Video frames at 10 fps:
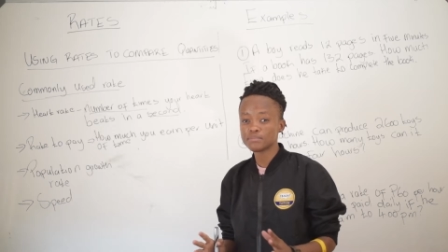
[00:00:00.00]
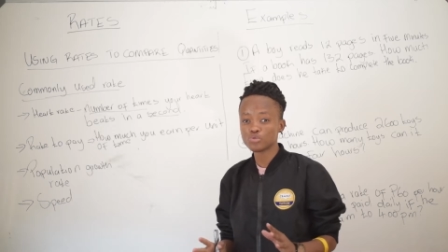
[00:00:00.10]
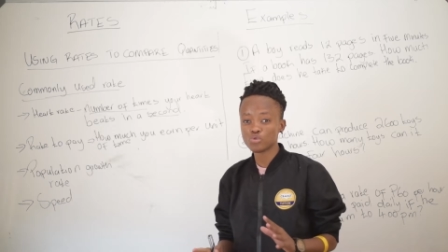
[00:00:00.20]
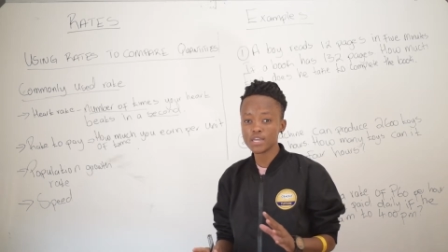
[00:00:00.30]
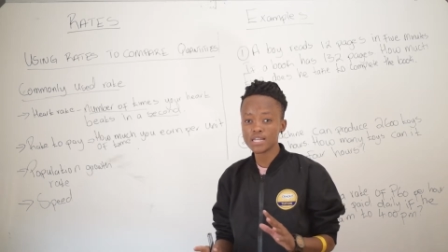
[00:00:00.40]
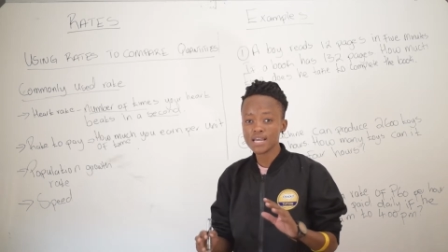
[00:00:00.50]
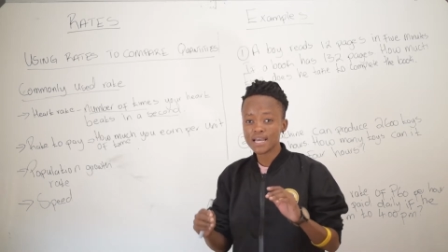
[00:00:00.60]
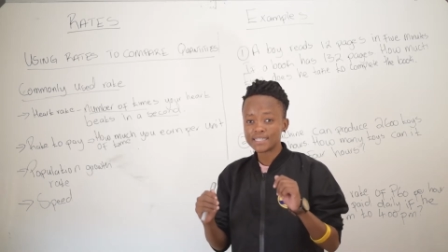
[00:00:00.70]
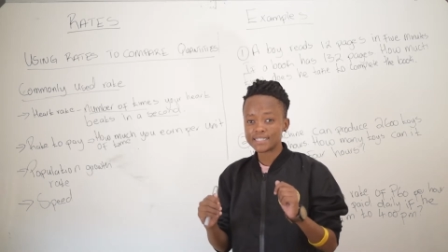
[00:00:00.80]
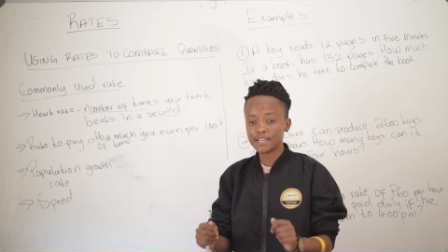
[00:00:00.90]

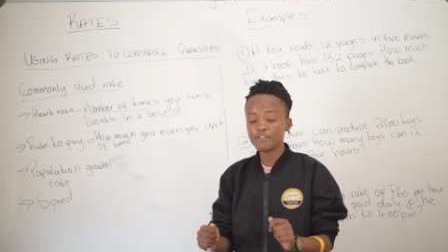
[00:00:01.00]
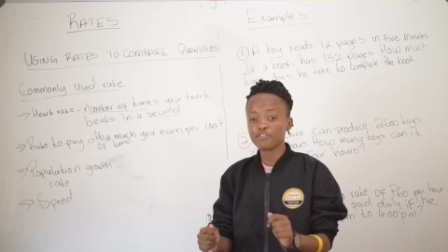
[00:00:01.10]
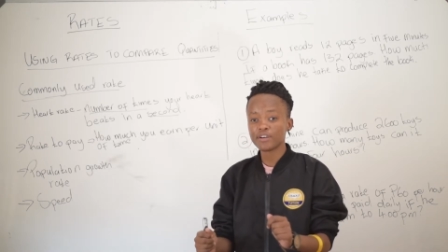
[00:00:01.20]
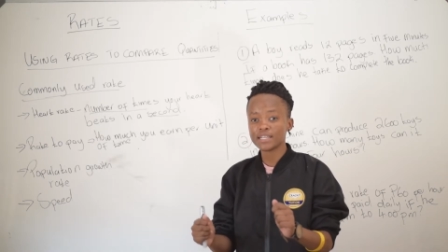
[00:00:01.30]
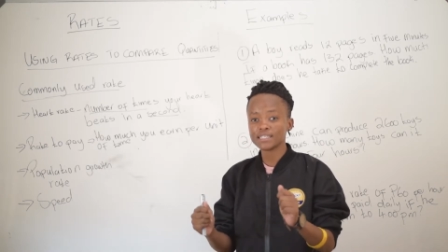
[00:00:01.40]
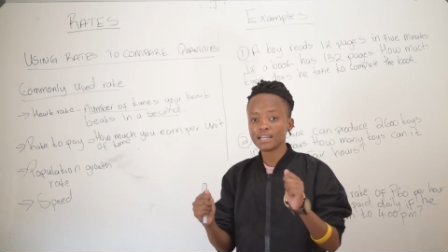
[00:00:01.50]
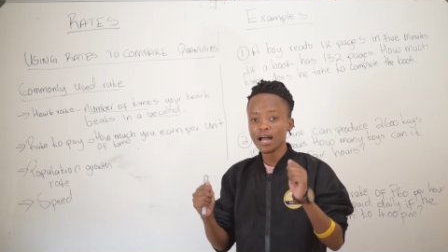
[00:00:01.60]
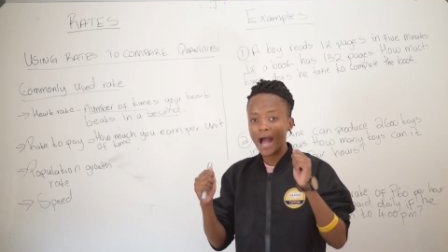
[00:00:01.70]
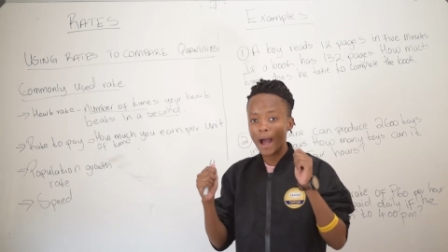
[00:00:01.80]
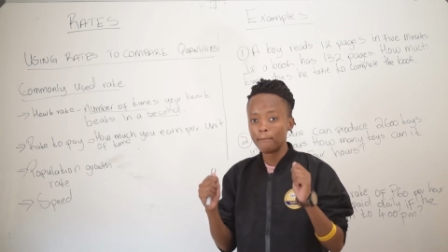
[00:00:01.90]
between
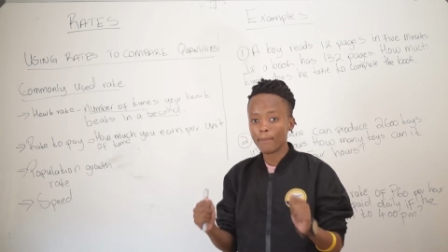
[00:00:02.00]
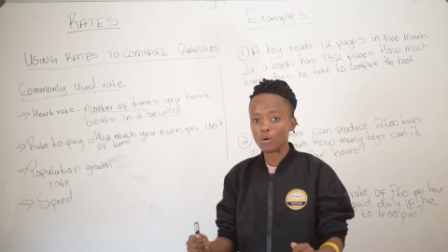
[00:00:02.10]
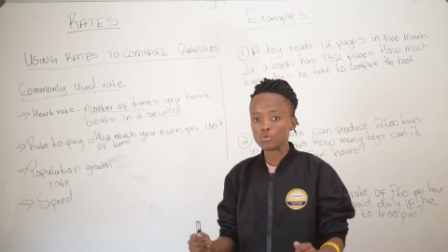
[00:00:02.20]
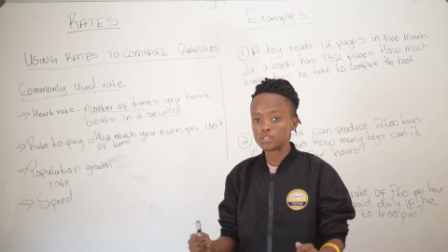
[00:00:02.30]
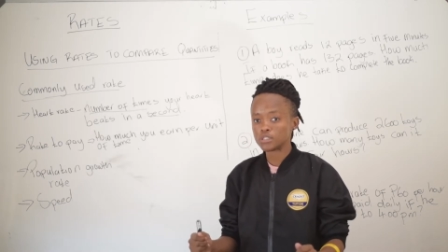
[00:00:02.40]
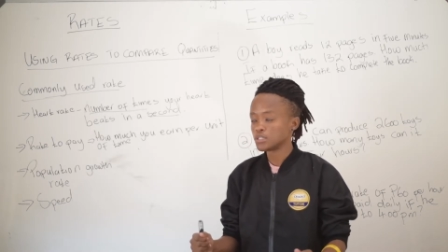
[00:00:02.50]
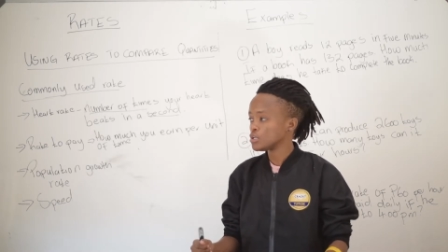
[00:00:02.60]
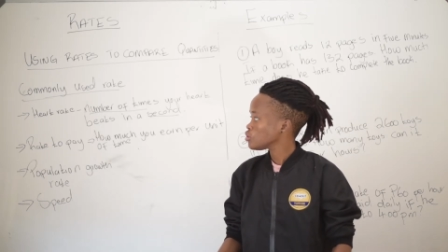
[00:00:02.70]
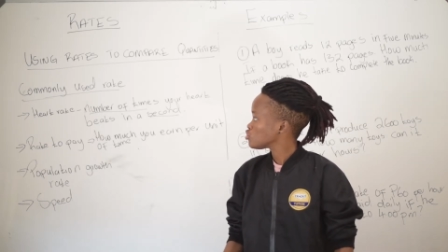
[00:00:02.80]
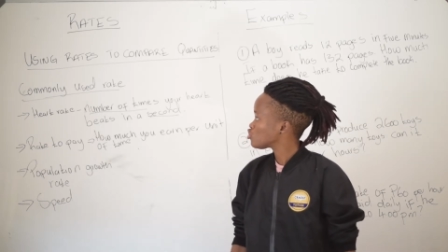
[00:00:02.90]
different amount.
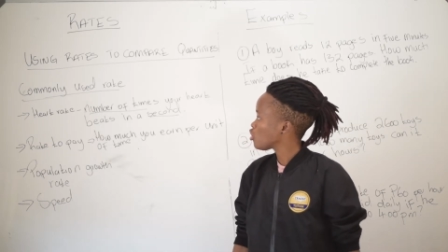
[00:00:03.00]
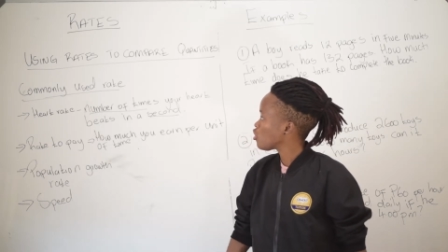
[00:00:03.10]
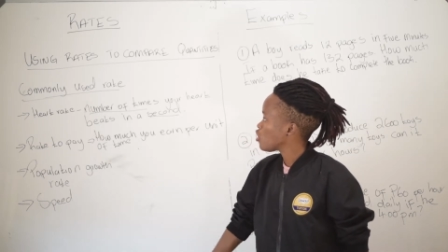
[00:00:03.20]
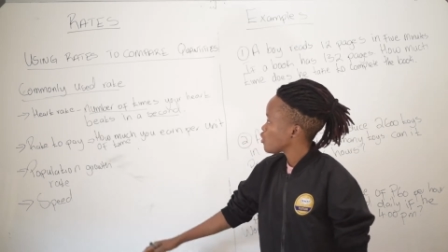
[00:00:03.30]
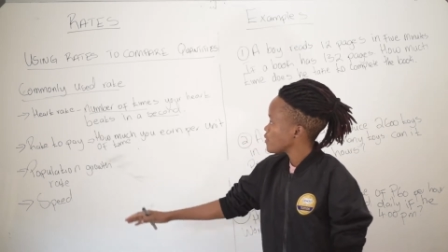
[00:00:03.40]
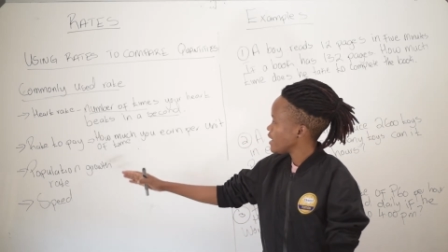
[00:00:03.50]
So we